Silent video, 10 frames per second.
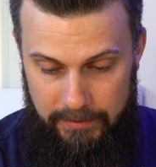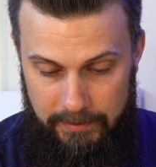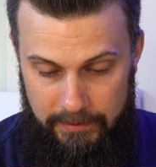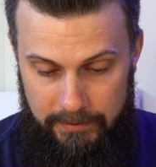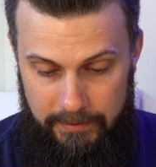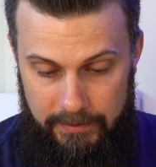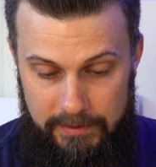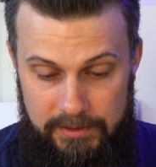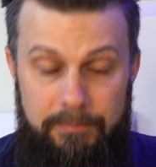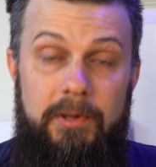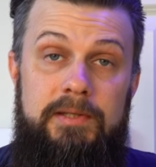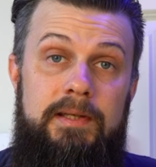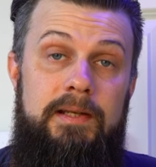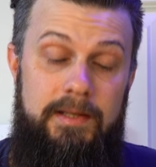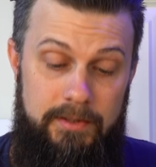and it is
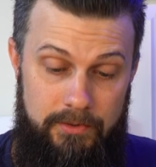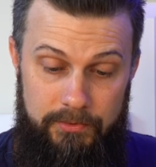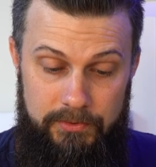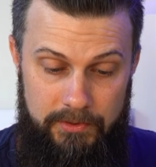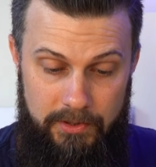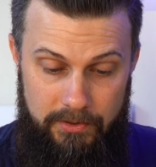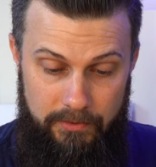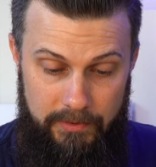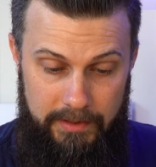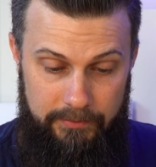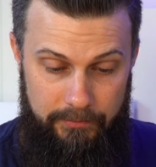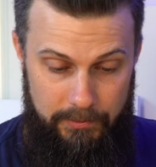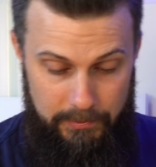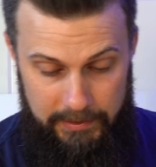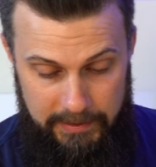basically good to go. And we
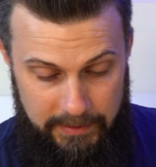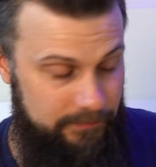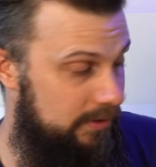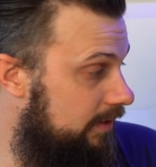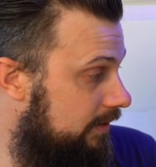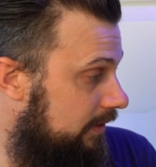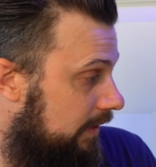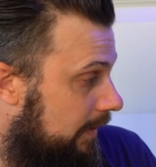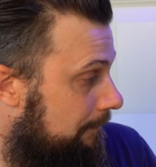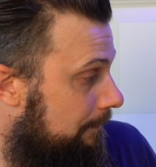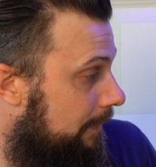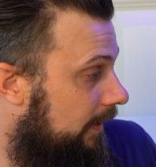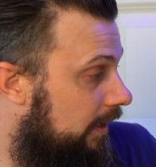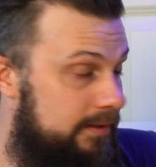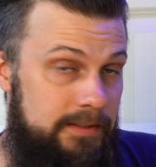will give this
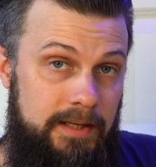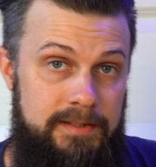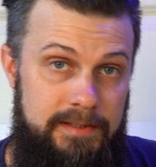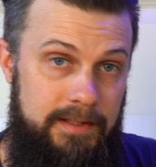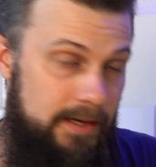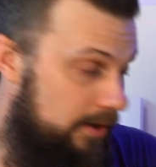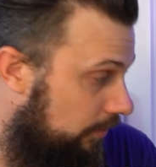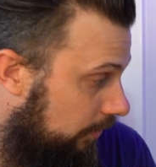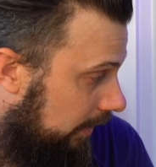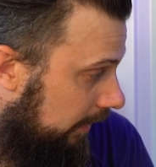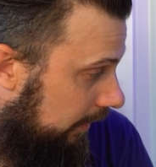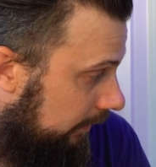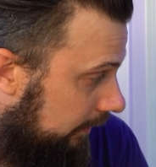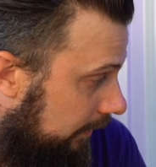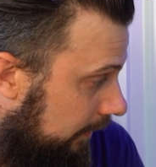a test now
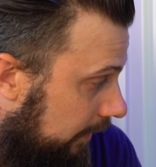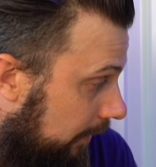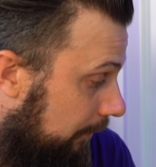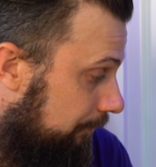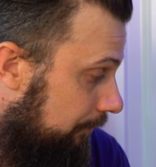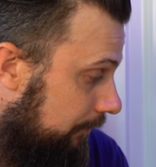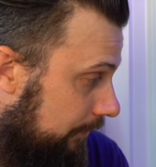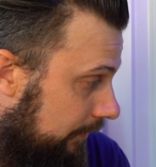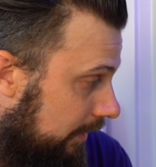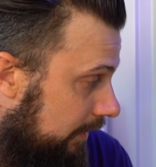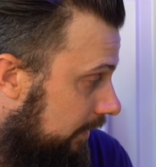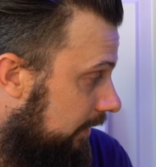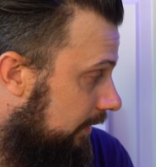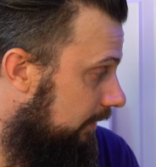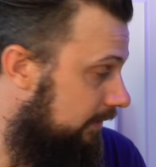and
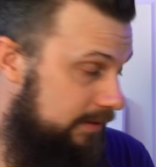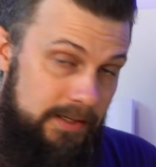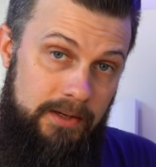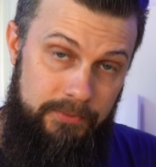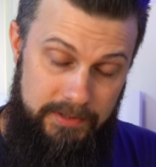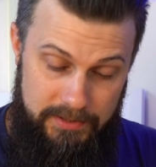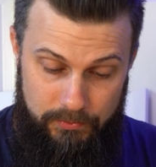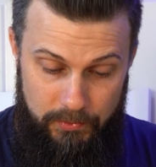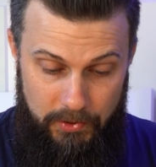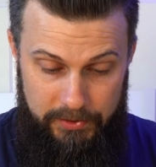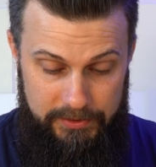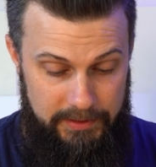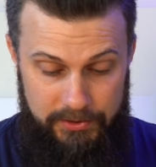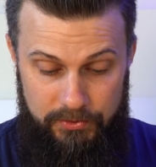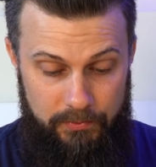see how this works.
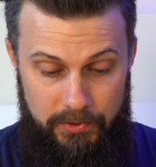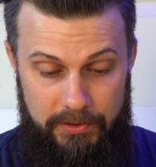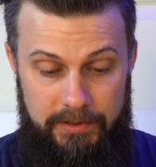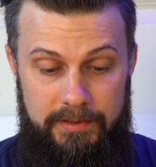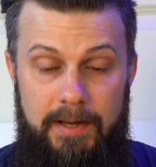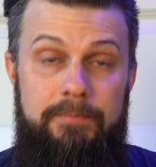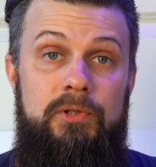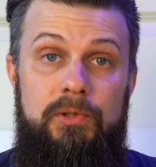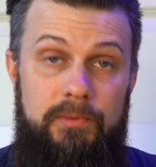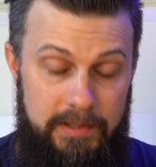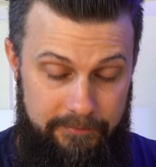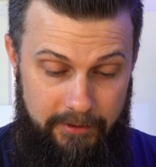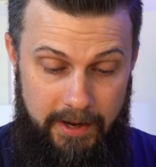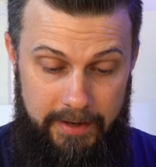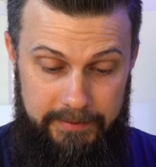This should work absolutely
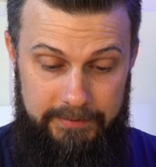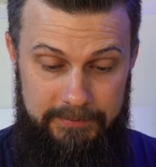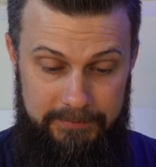fine.